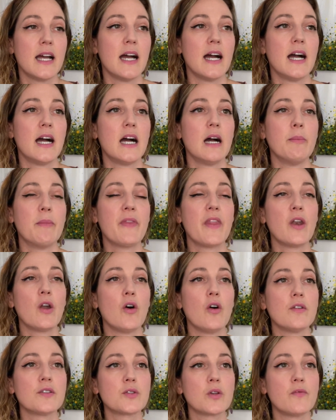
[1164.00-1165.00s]
And then
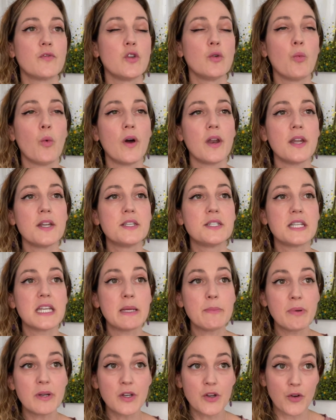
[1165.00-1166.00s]
also if you want to
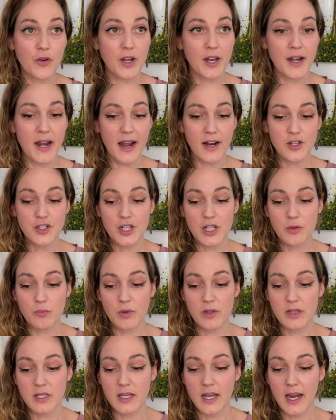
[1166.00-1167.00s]
deepen your connection
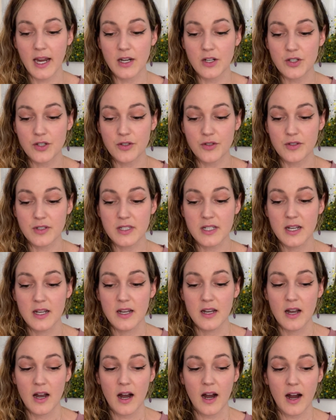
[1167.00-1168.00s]
with the angels,
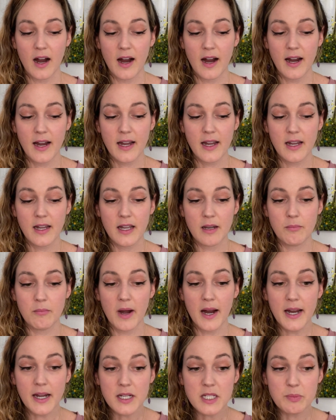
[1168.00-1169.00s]
in
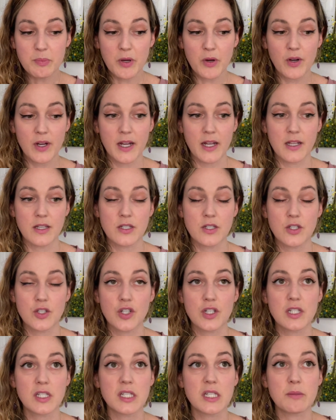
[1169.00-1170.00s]
my experience,
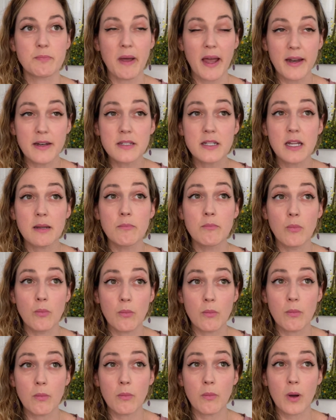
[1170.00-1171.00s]
just
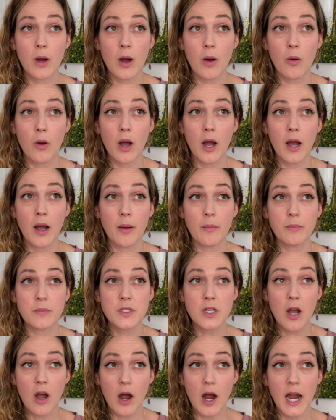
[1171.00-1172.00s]
spending
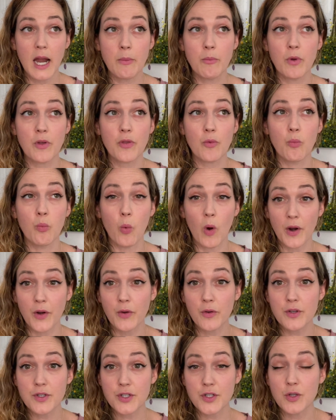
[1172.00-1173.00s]
time with one
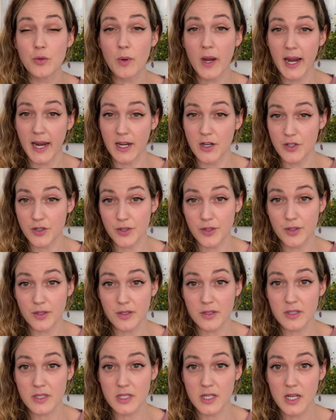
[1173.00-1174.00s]
or two
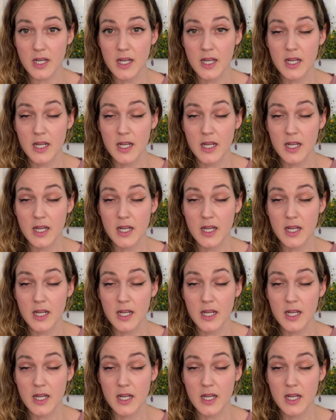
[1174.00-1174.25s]
angels